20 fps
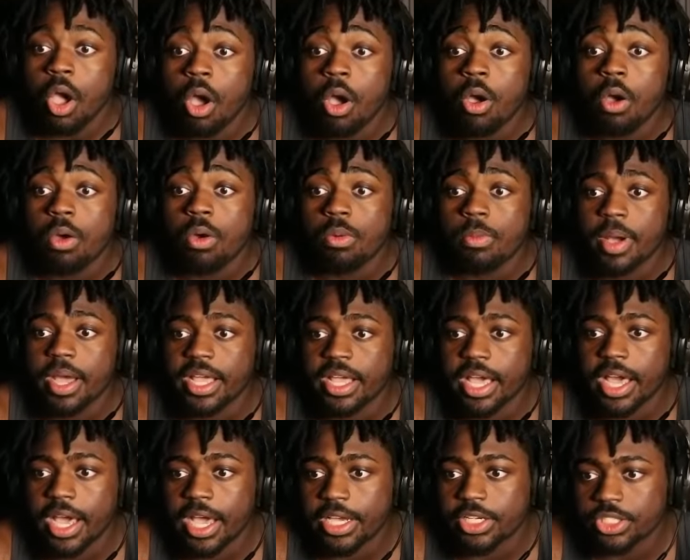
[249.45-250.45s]
Oh my
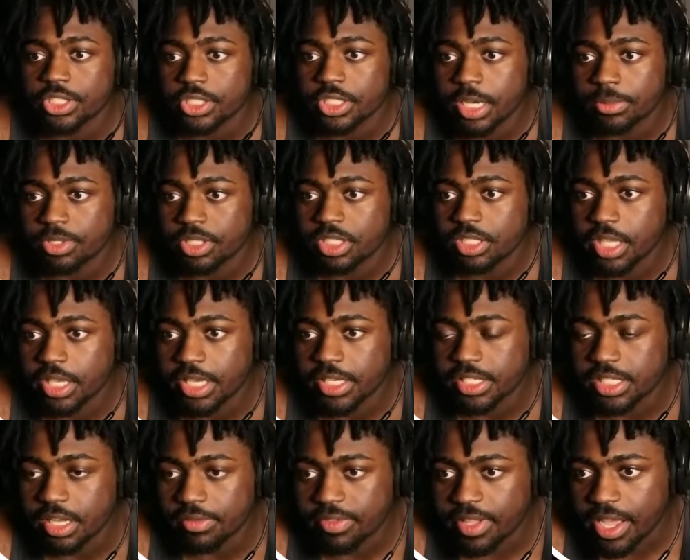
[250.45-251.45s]
gosh. I'm just clicking
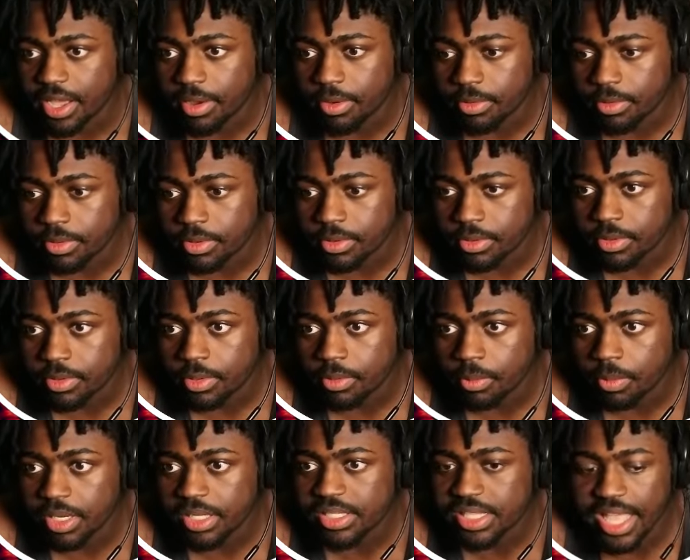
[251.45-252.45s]
stuff now.
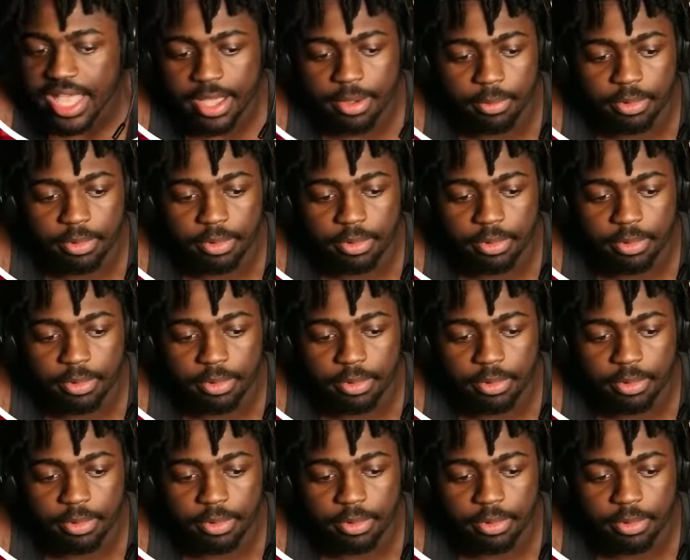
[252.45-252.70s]
What is that?